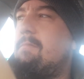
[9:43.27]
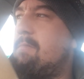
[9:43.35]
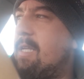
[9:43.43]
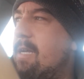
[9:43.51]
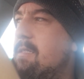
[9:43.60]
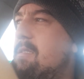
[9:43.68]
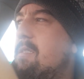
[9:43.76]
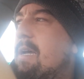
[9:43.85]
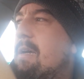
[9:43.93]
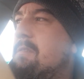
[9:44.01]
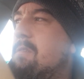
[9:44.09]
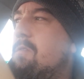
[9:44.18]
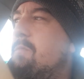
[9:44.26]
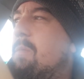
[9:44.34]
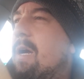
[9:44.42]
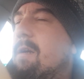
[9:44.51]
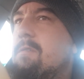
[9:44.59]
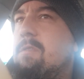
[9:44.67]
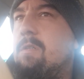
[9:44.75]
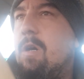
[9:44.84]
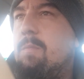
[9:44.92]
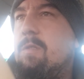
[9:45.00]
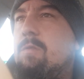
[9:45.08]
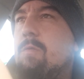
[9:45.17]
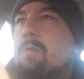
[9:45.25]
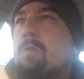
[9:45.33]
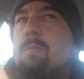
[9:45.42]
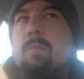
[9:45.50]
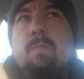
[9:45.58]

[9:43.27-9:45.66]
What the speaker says: tens of thousands of migrants coming through,